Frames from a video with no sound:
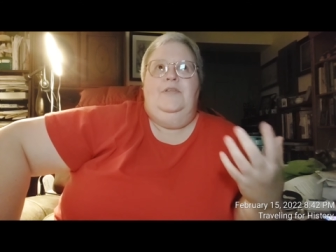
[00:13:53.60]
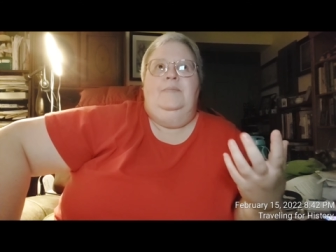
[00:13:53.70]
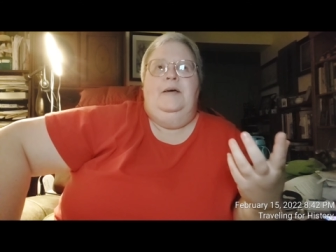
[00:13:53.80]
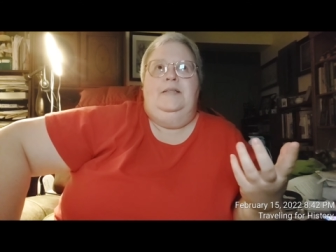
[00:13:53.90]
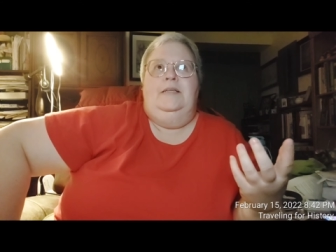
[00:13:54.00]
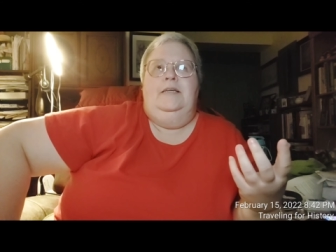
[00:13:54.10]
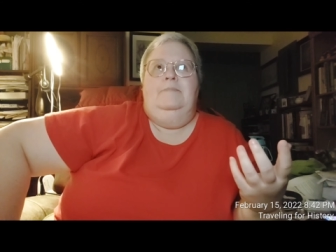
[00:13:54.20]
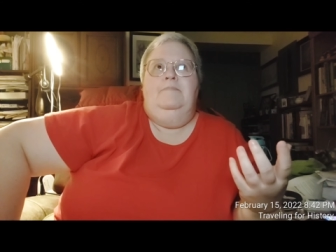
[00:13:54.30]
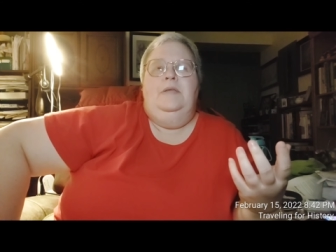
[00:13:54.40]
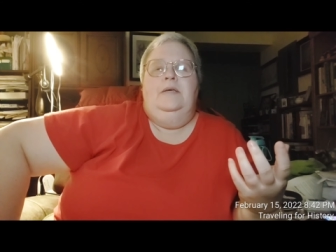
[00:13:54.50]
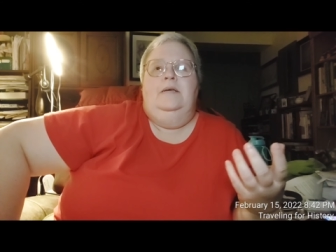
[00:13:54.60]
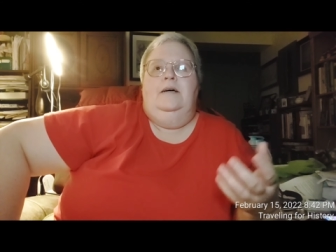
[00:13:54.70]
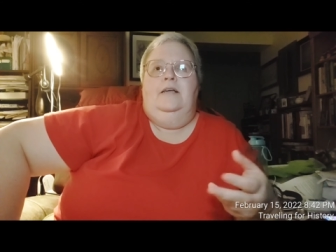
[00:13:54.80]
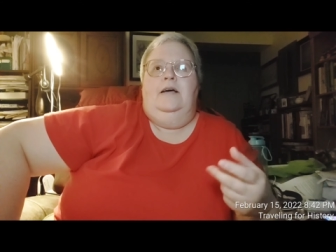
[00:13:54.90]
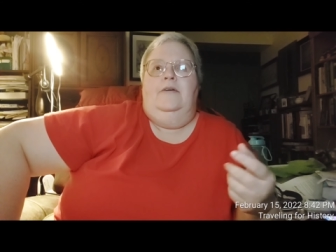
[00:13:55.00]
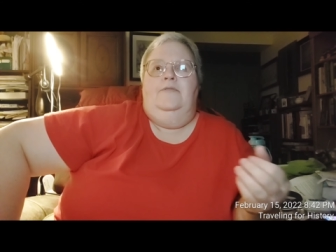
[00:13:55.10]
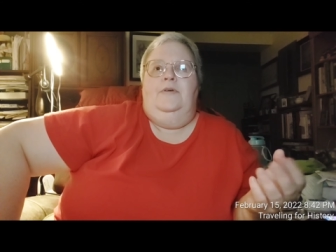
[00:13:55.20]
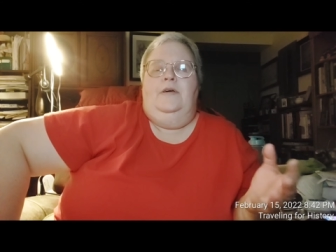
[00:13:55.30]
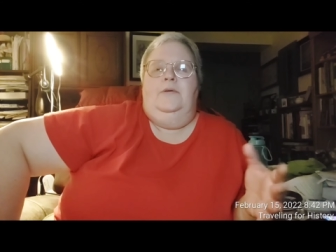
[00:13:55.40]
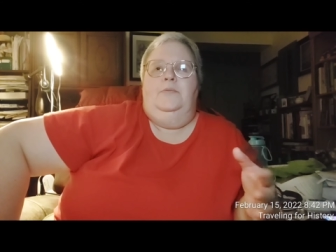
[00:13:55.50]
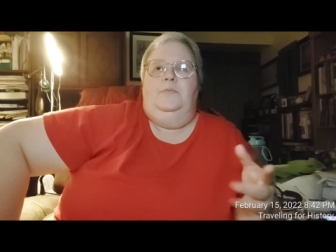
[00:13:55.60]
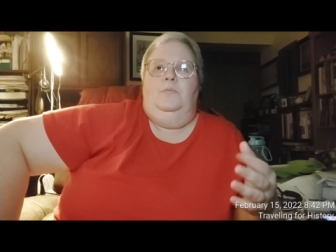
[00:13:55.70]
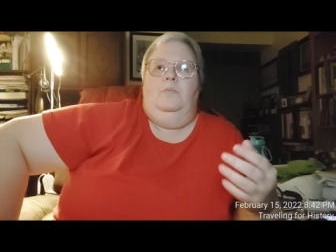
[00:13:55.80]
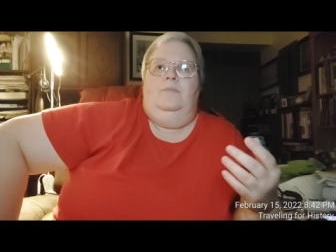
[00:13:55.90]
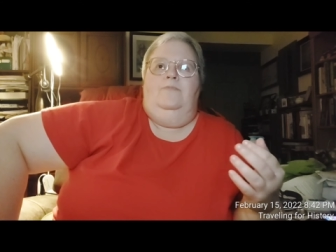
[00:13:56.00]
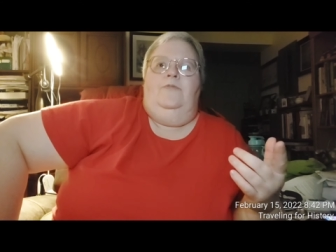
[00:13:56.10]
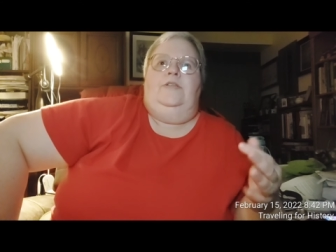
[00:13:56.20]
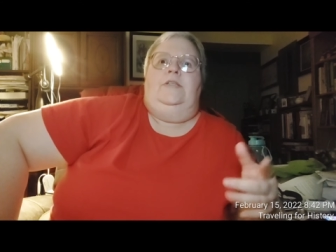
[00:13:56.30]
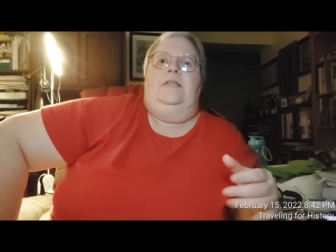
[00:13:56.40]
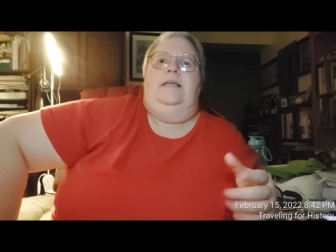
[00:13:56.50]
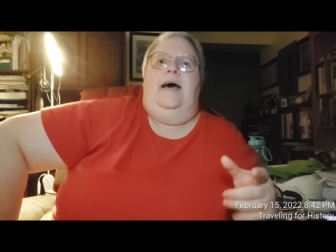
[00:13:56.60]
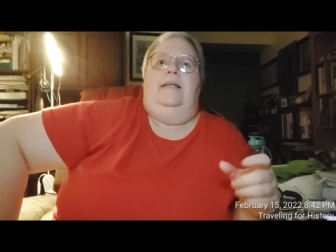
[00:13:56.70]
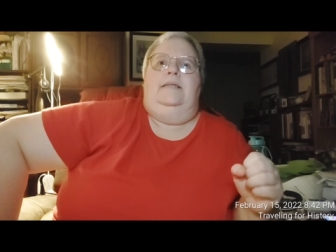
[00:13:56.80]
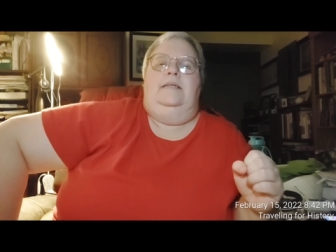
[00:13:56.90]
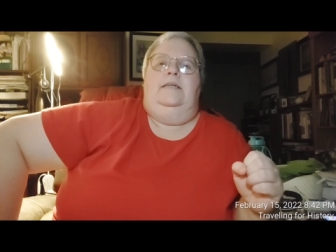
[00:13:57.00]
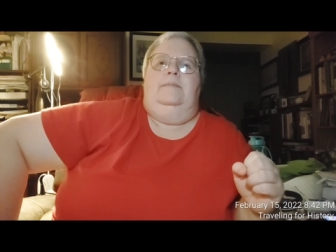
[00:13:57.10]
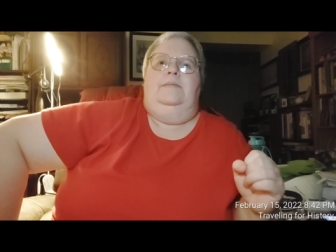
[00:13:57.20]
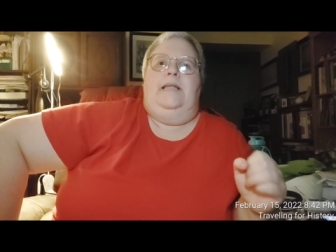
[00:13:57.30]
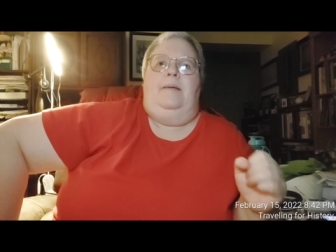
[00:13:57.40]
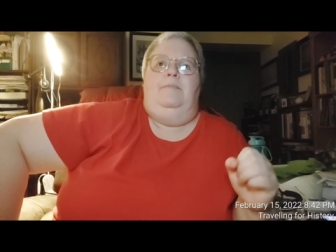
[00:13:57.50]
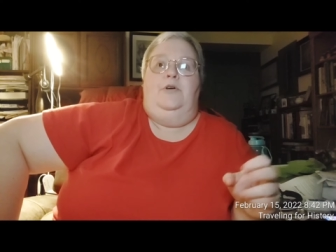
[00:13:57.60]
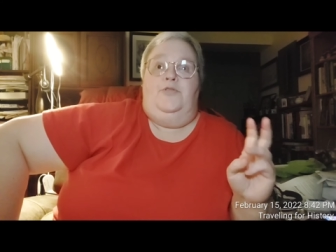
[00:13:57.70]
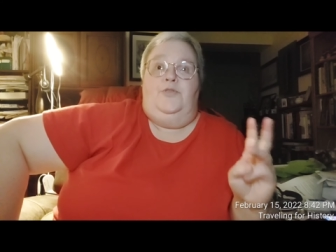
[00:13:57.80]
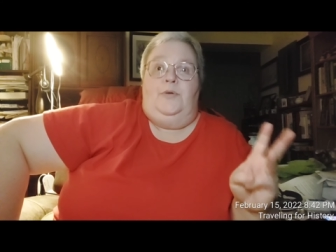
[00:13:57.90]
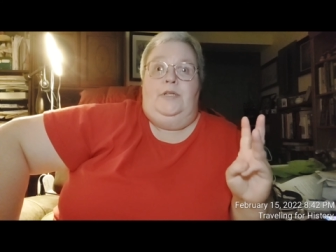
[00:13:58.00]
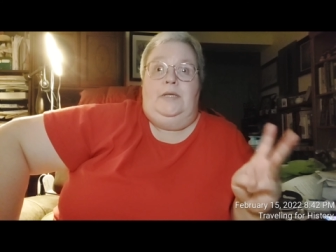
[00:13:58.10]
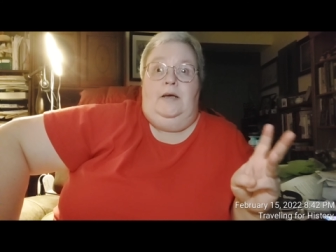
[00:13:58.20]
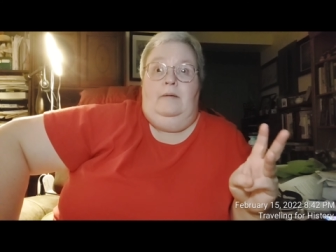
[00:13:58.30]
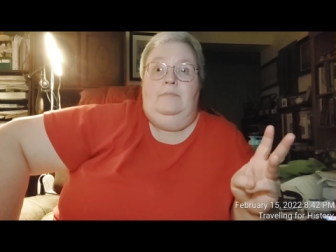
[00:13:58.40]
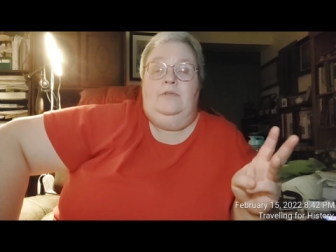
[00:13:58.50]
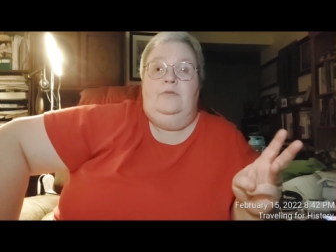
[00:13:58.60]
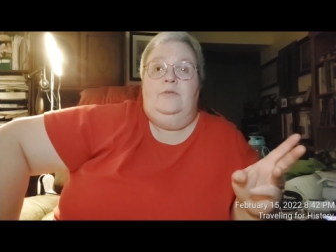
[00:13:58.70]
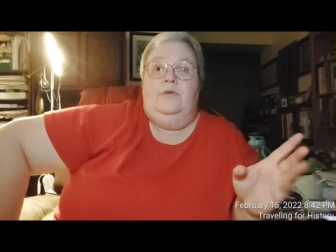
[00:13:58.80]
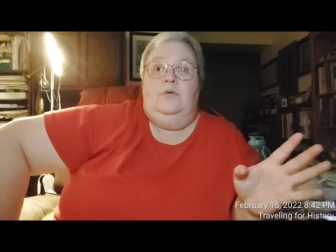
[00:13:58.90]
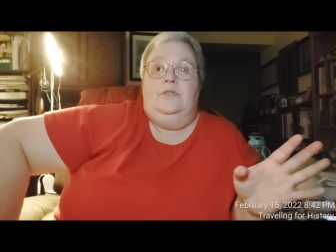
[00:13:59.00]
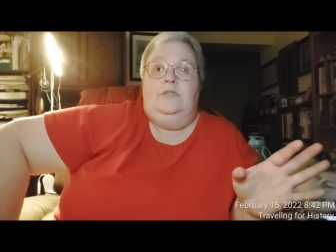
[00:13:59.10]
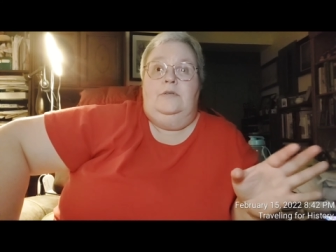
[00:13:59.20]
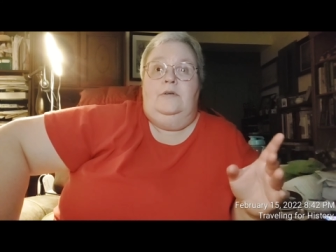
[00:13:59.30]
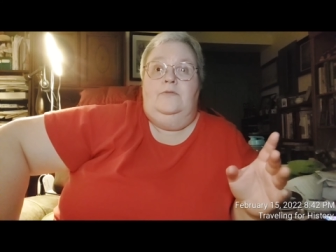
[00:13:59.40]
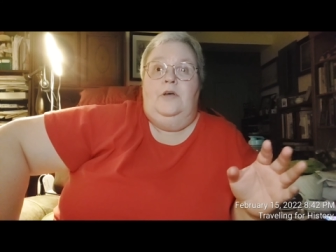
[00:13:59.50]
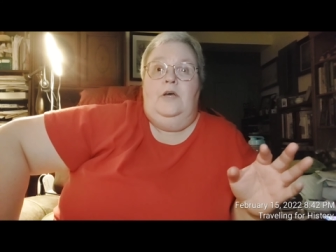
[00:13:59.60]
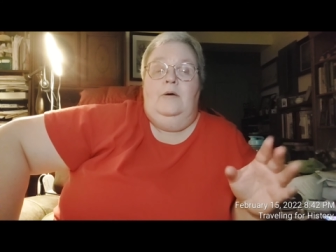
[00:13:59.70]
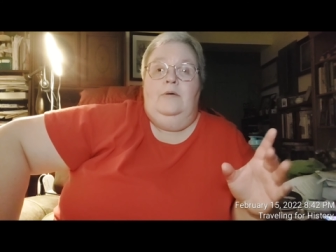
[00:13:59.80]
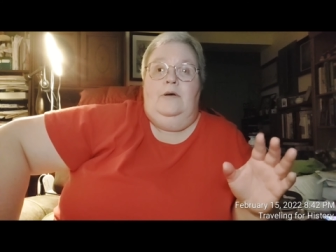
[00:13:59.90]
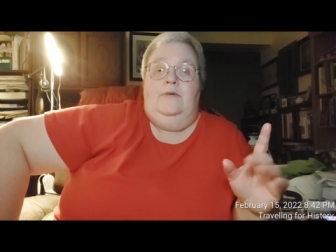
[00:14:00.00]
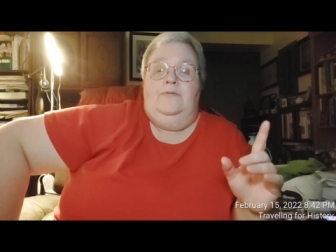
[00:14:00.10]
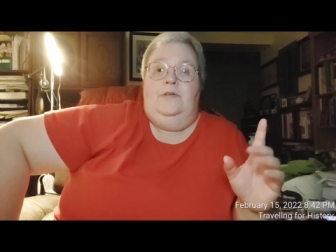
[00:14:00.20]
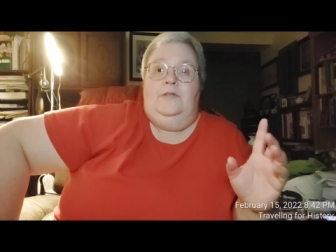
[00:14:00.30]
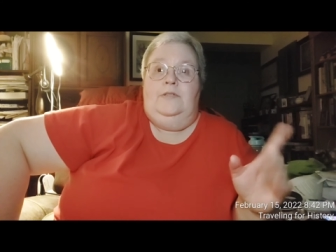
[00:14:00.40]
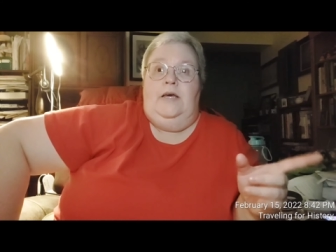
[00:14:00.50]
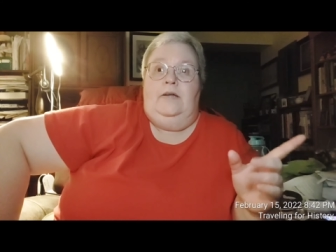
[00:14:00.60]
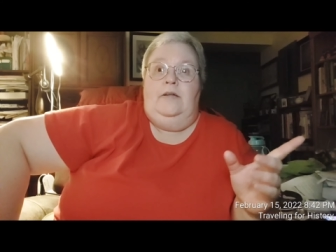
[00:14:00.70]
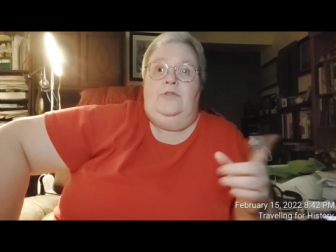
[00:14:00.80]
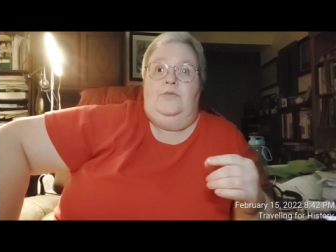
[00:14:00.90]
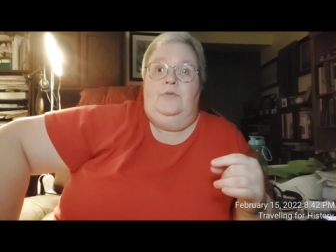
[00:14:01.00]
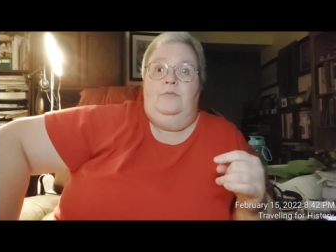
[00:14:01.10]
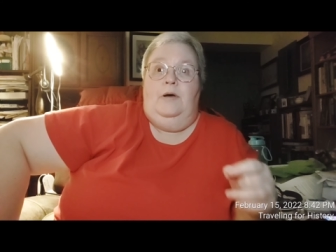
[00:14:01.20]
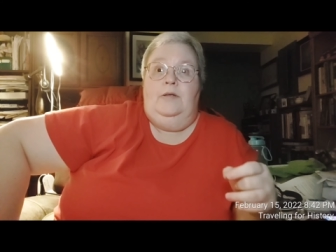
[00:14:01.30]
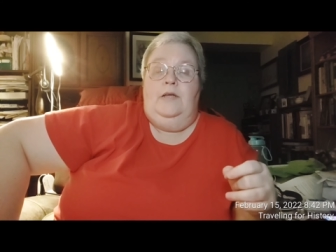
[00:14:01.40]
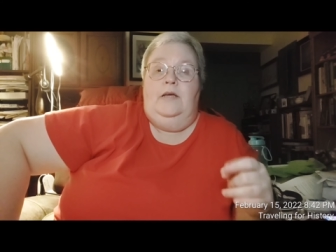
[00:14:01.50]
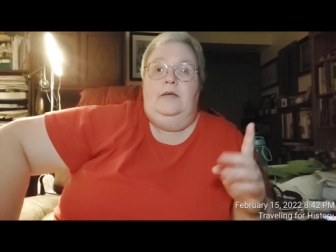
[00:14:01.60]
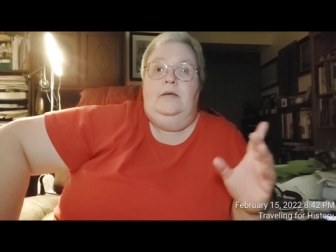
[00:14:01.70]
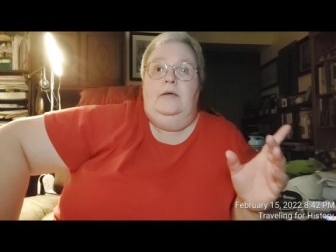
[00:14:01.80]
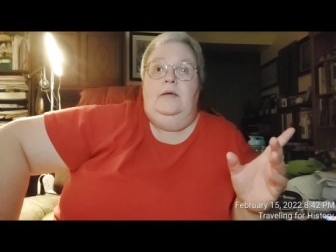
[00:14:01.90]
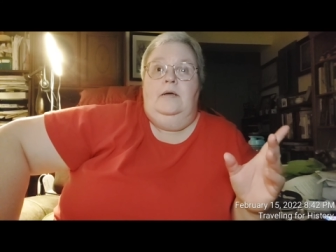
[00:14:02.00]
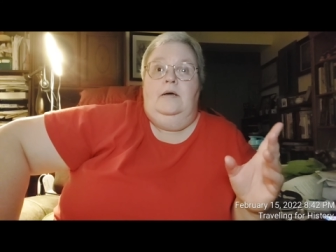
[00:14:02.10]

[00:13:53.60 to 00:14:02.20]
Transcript: I'm thinking about the, I visited that stamp mill 3 times over the course of Saturday through Monday.